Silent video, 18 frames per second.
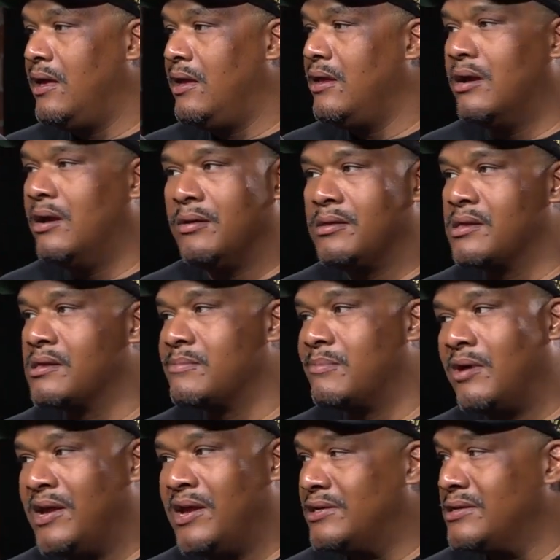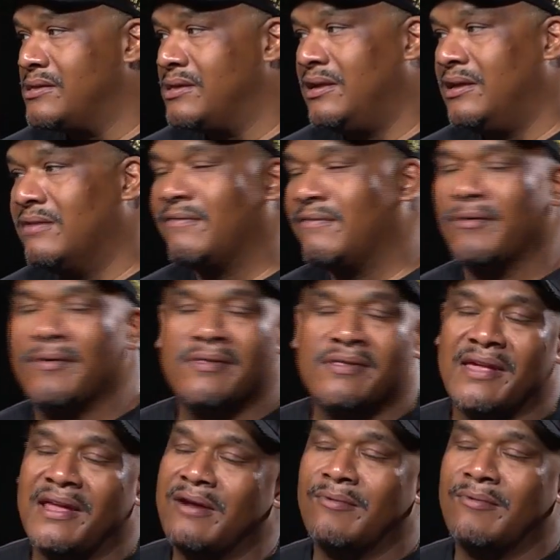you know, it's a small agency, and of
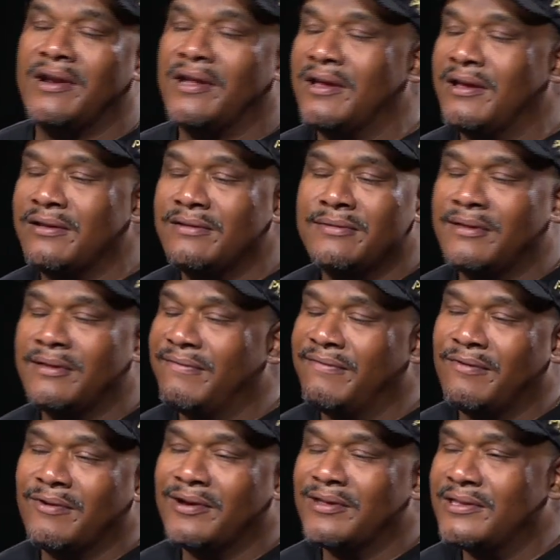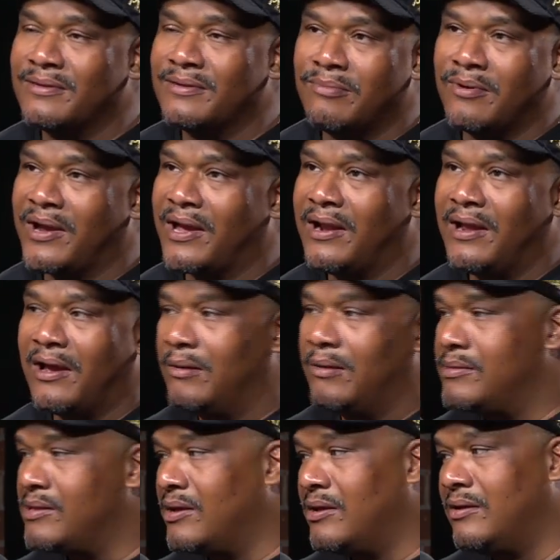course they didn't want to afford to bring in
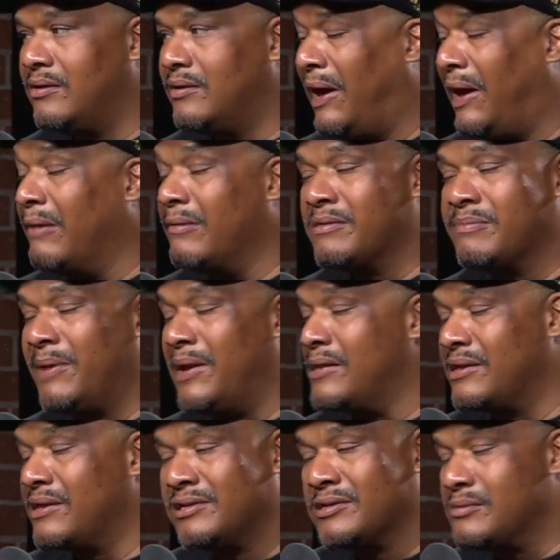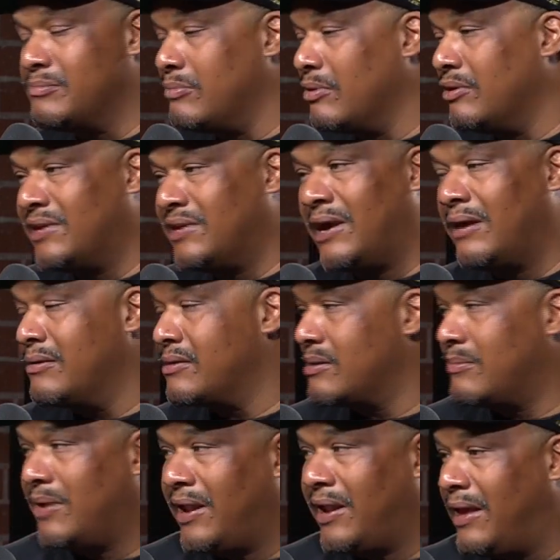help. So I was basically just burnt out. I
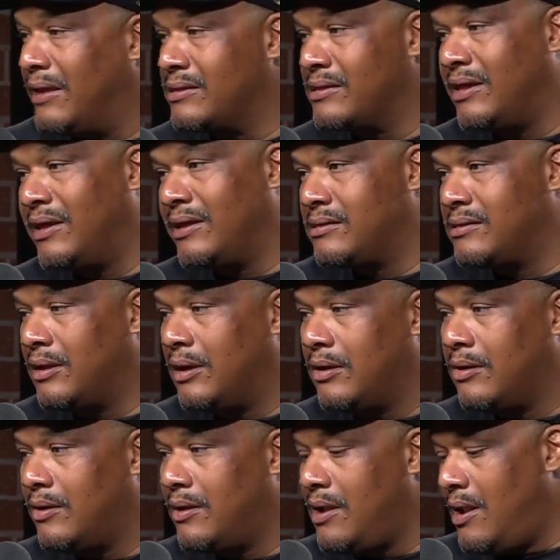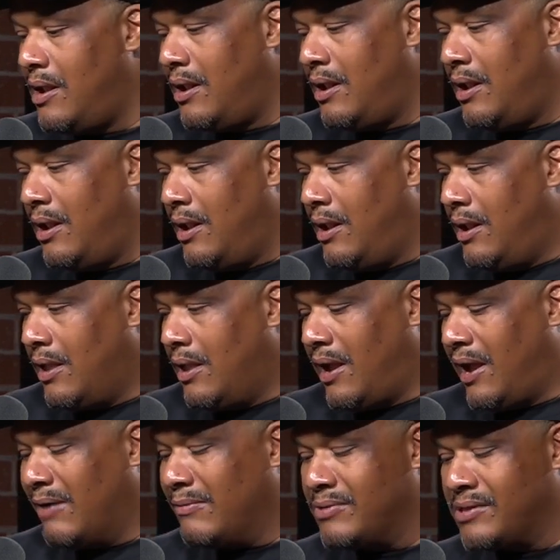was on my last leg, so
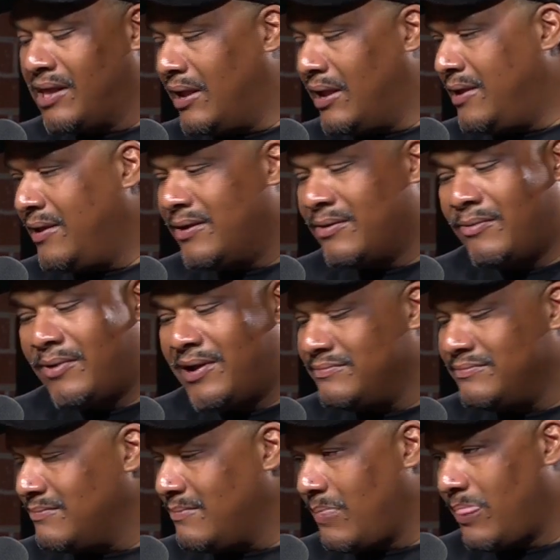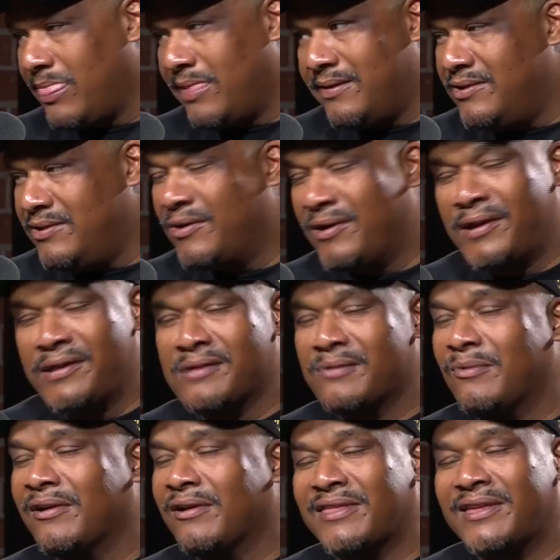I was like, you know what? New York
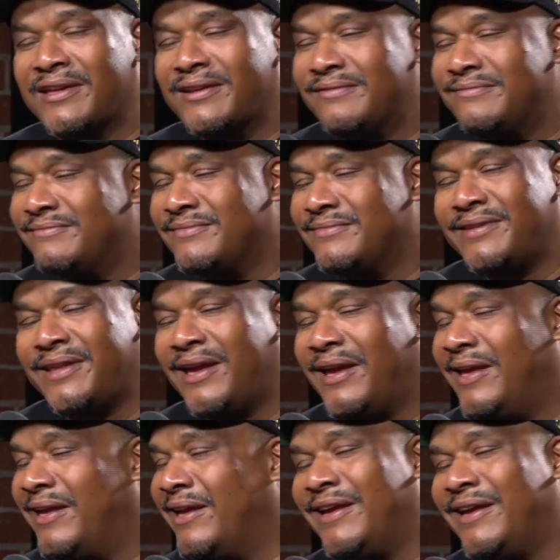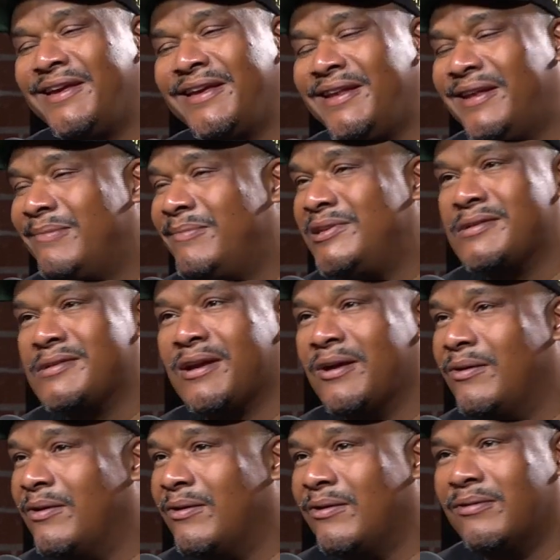isn't worth it. Like, let me just
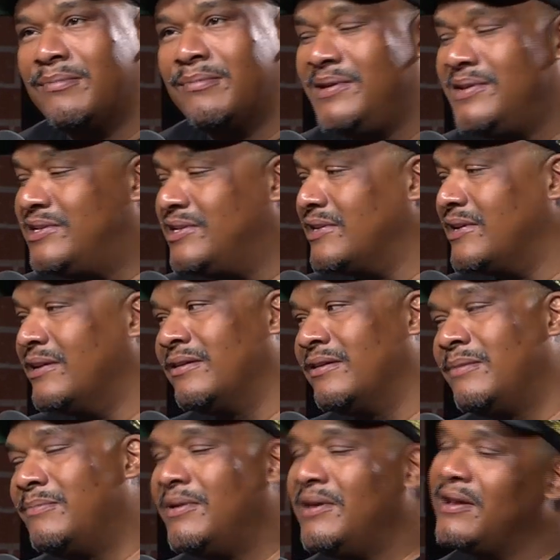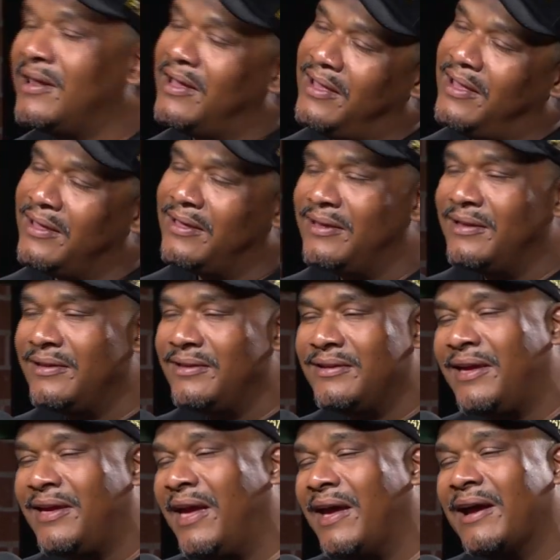go home. Let me chill. Let me, like,
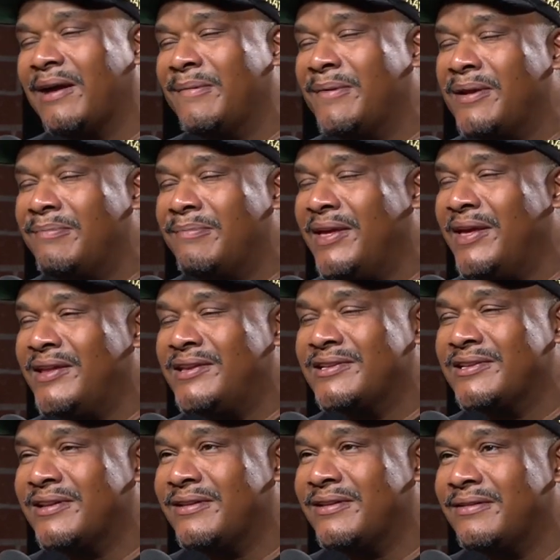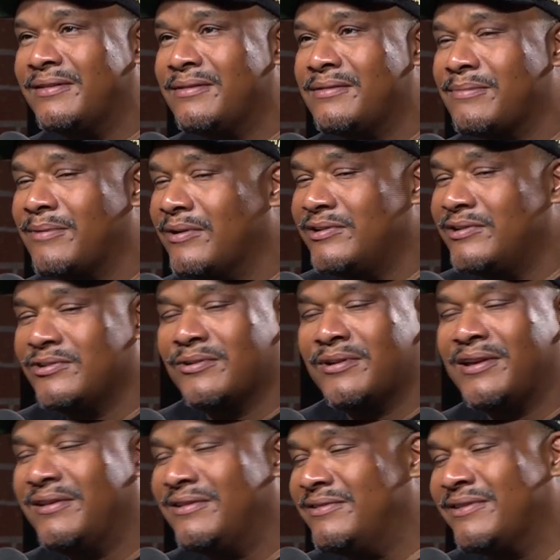hang out by the beach and smoke a
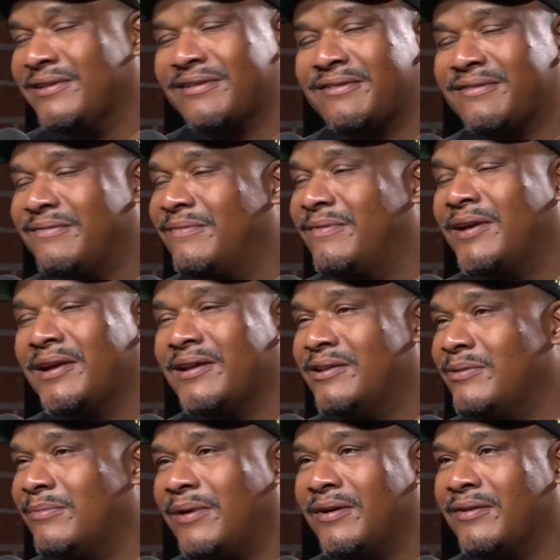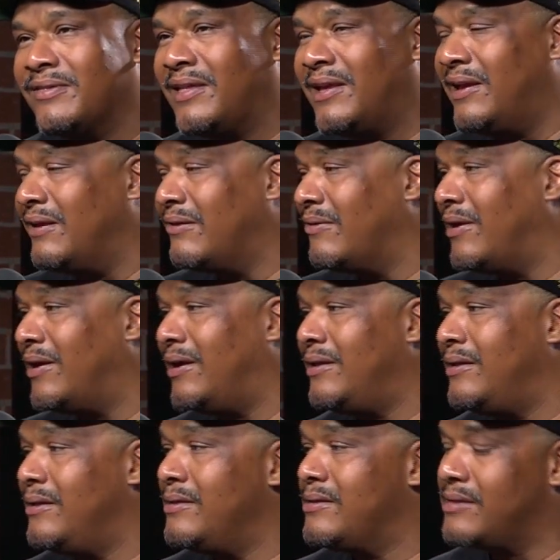joint and just fucking do my own thing,
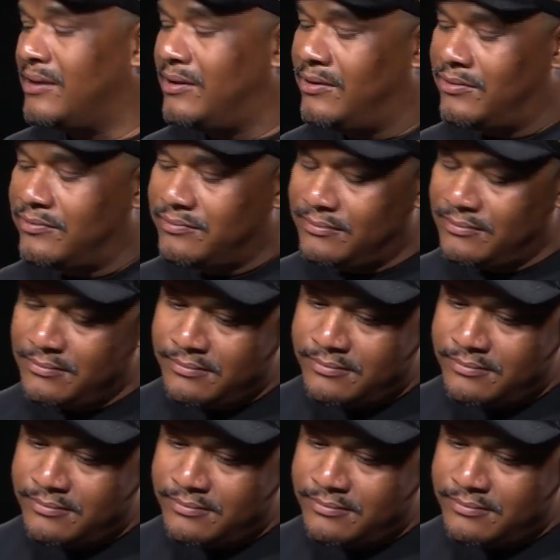right? And so,